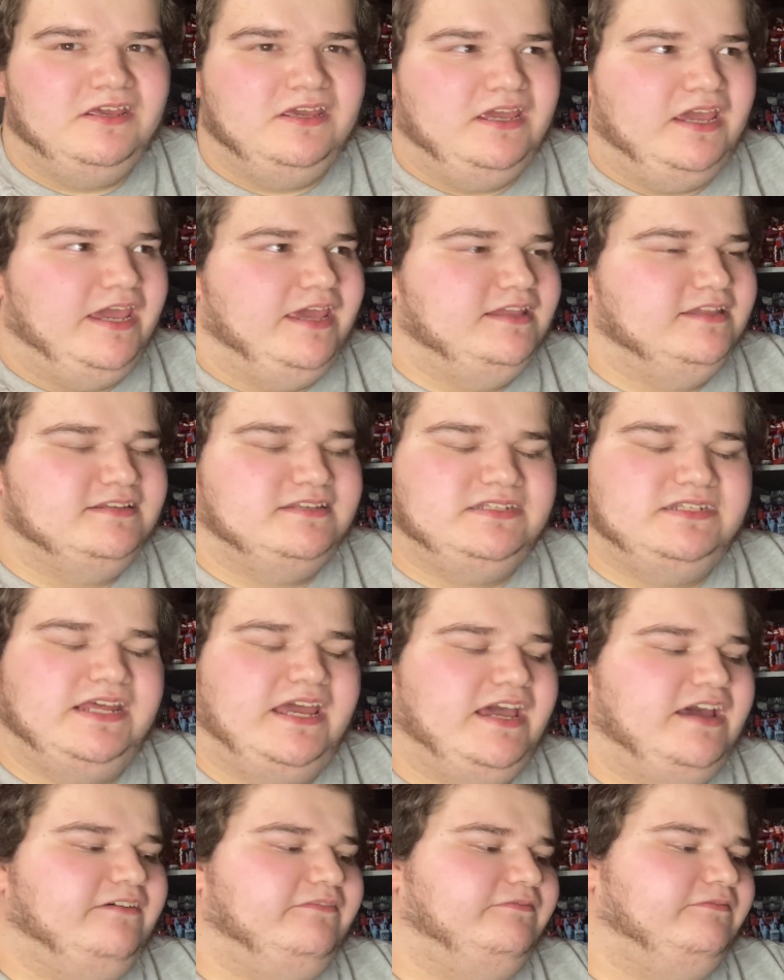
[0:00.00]
and the
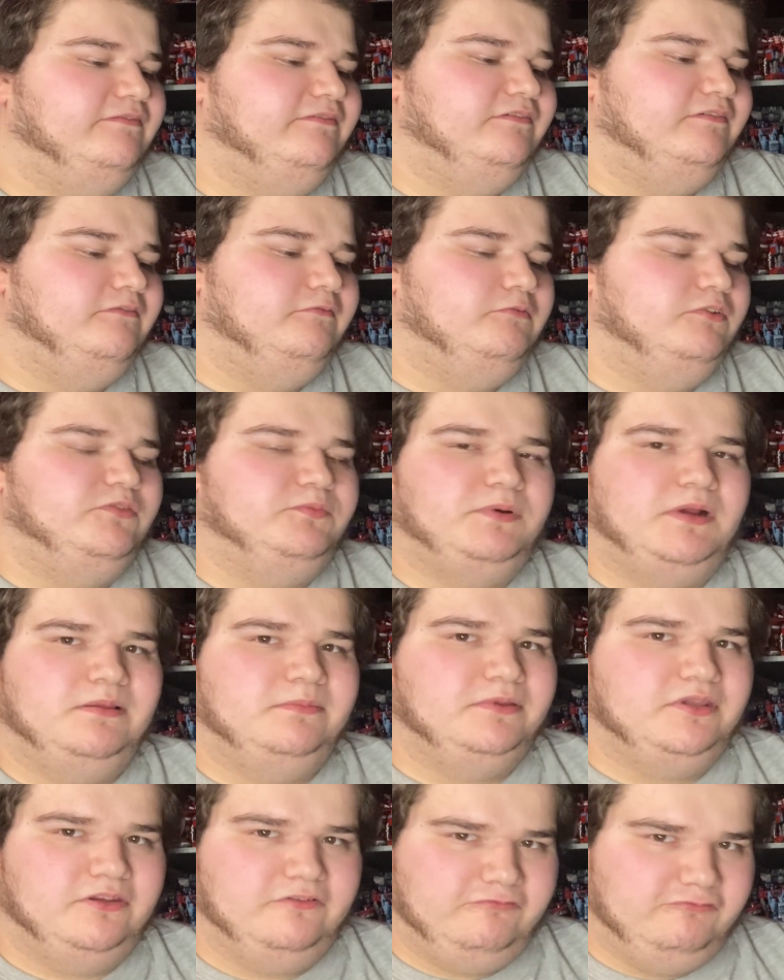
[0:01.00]
staff was probably
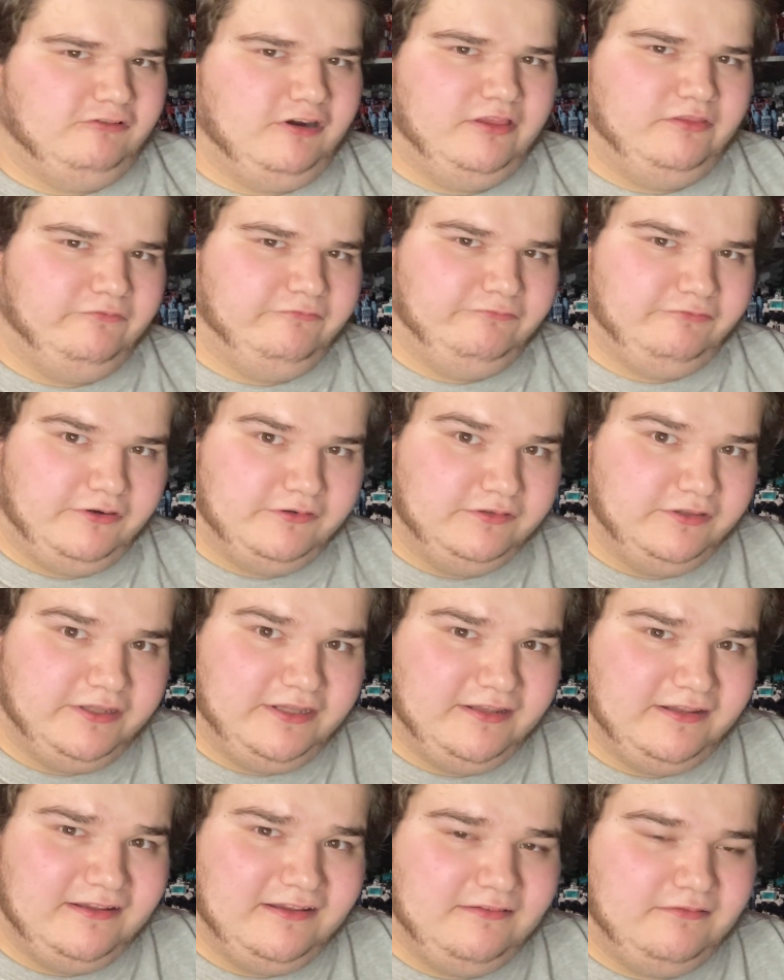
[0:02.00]

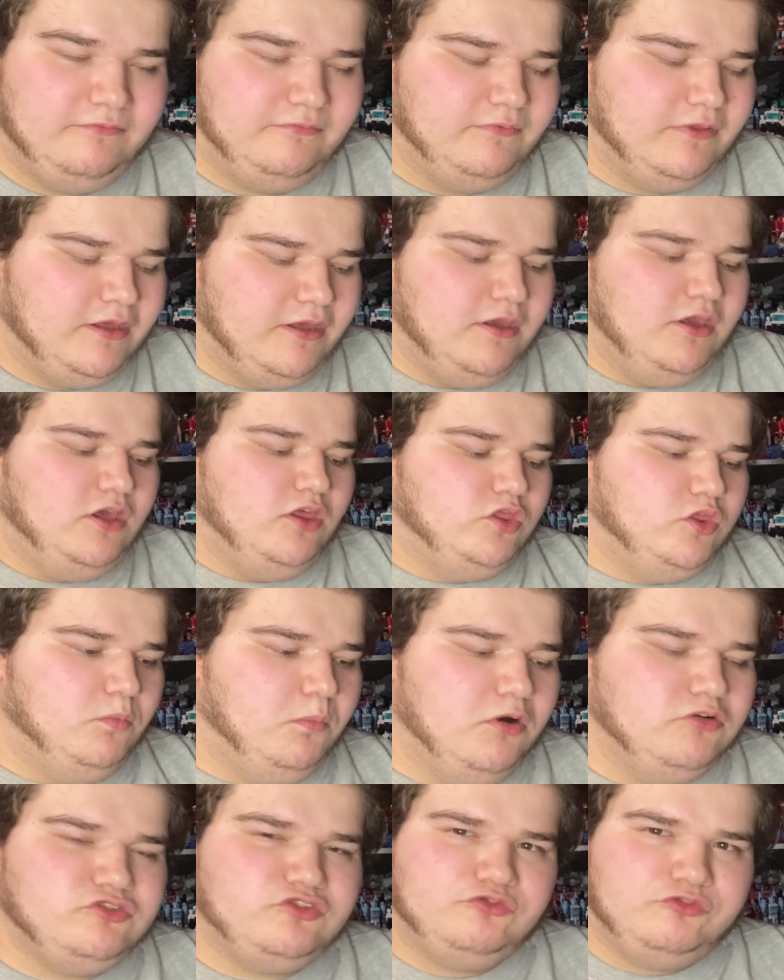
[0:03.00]
the
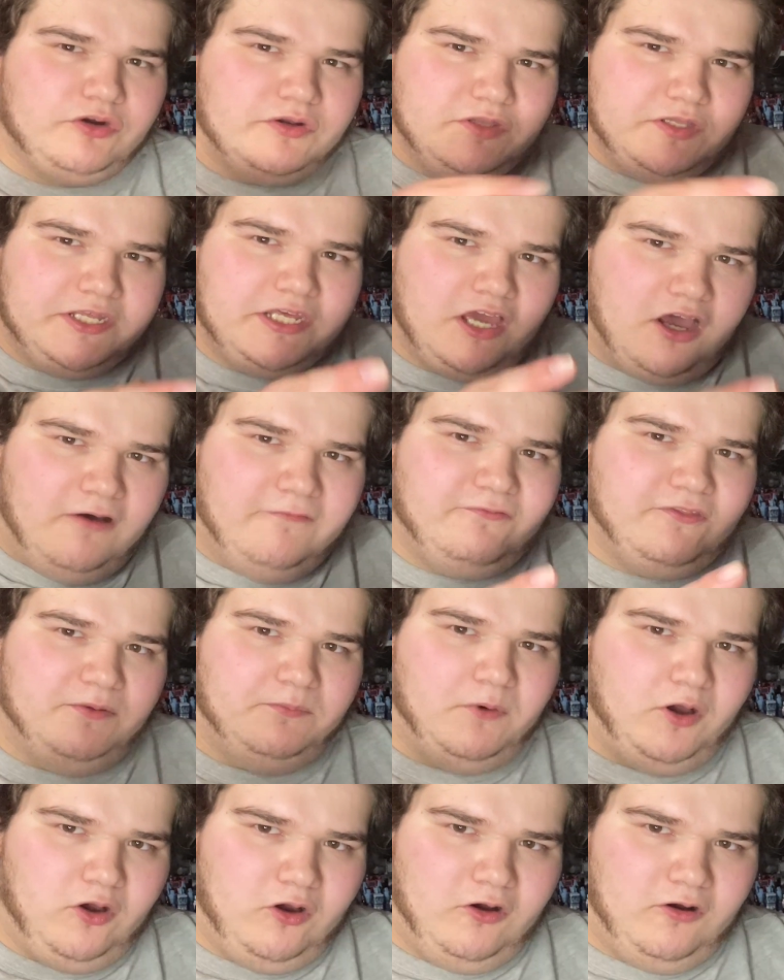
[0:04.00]
most friendly of them
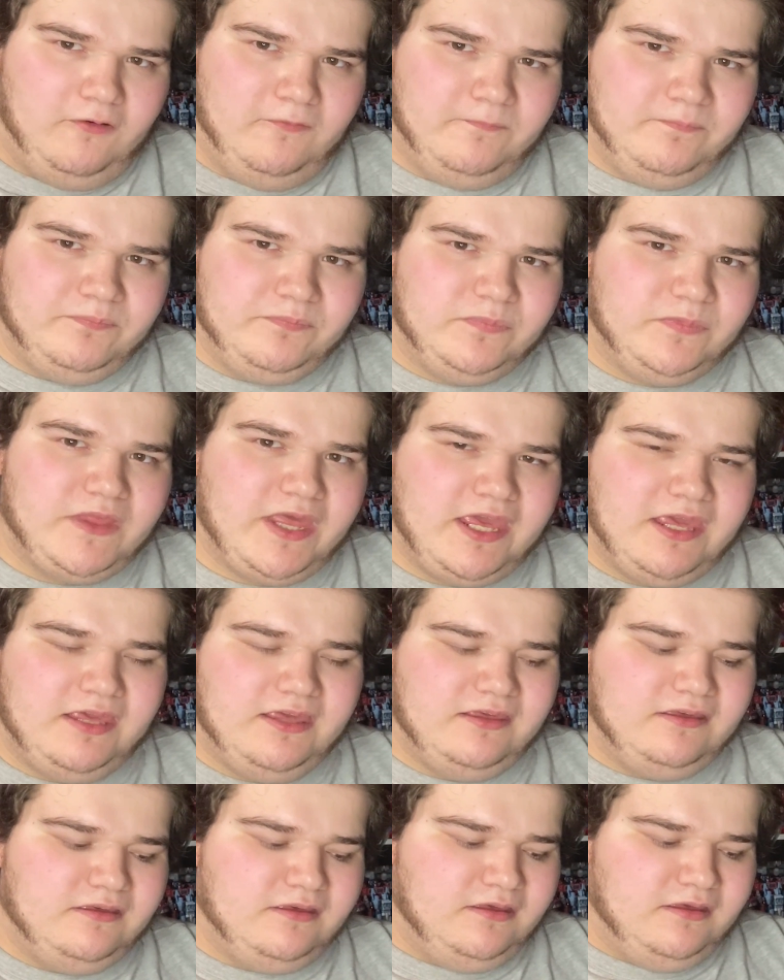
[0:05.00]
all.
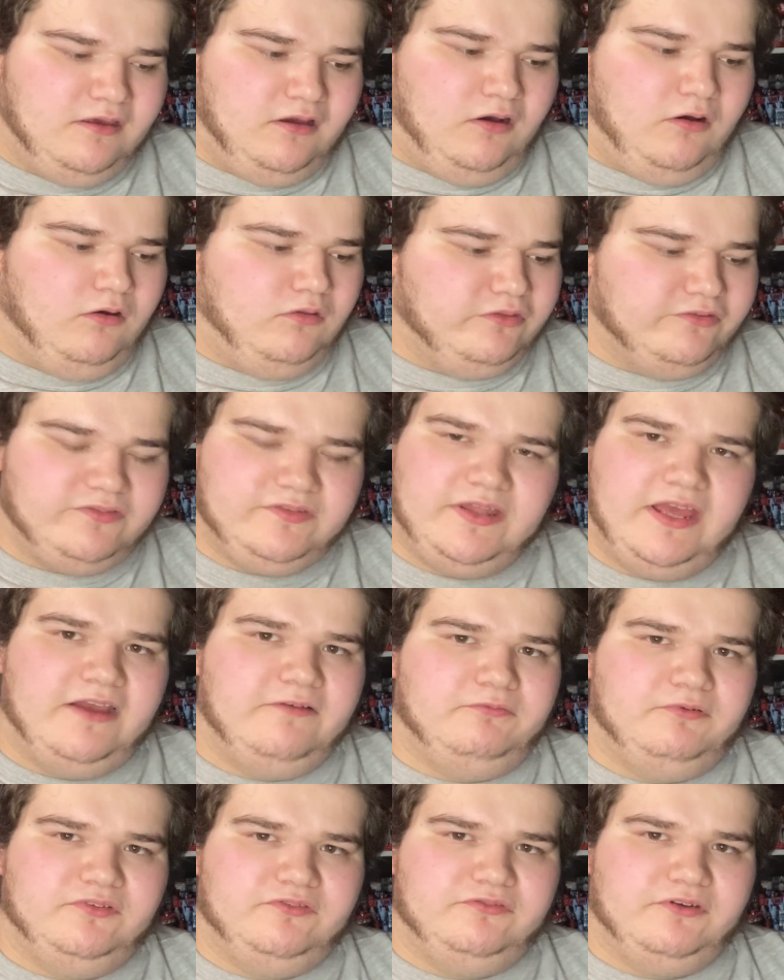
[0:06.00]
All the
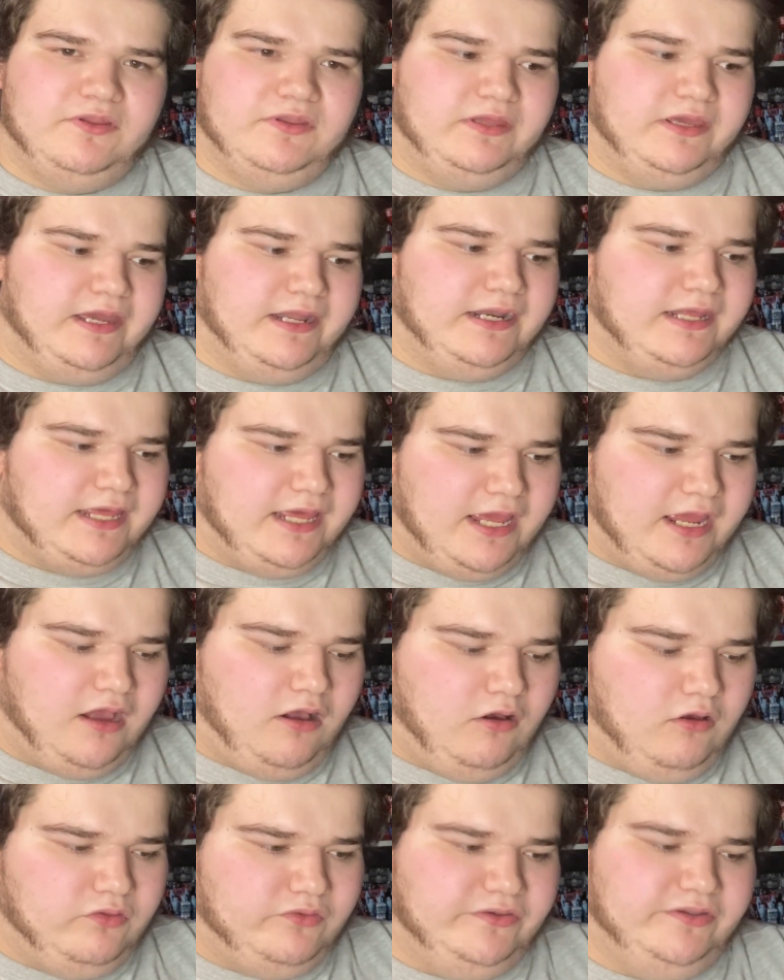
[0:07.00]
staff was friendly at
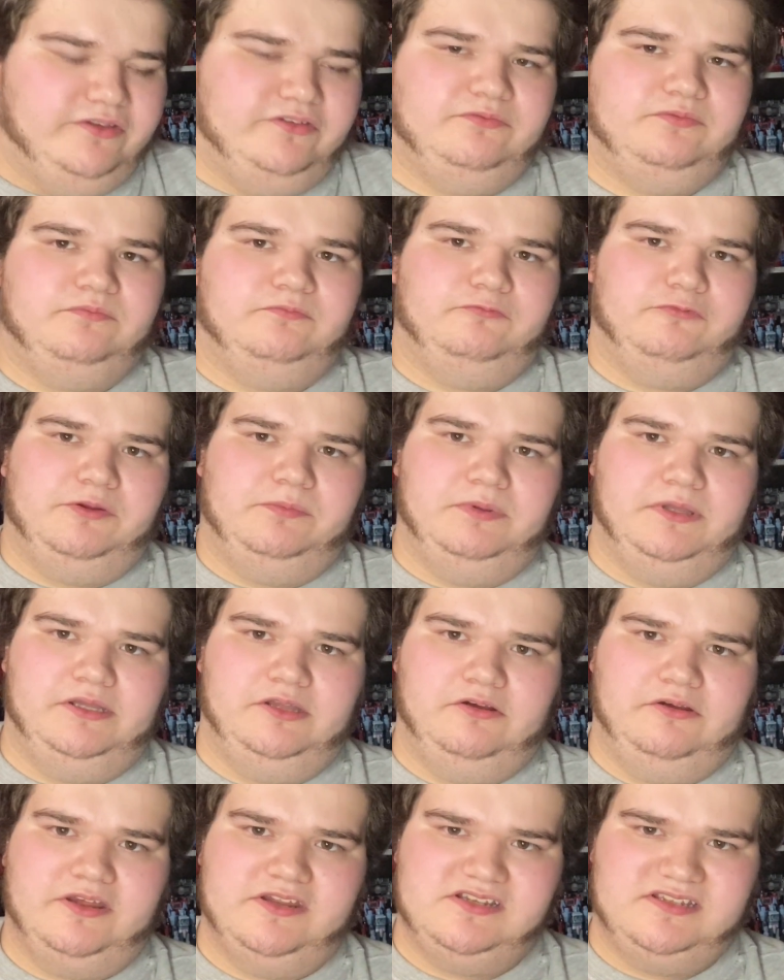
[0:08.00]
all the replay
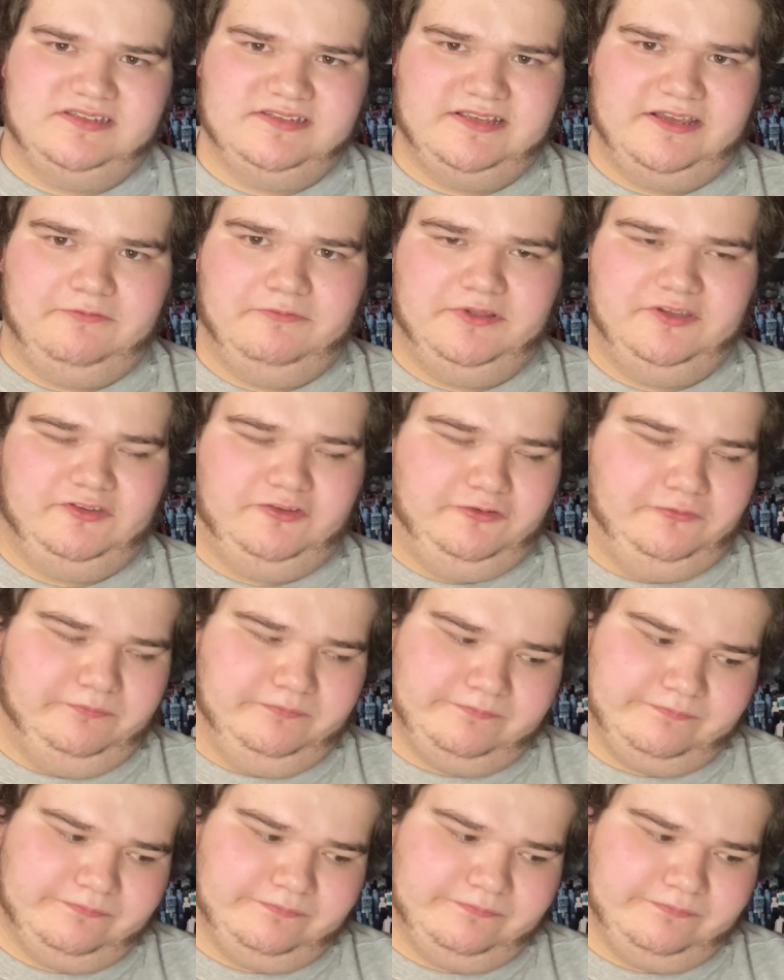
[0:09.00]
locations I went to.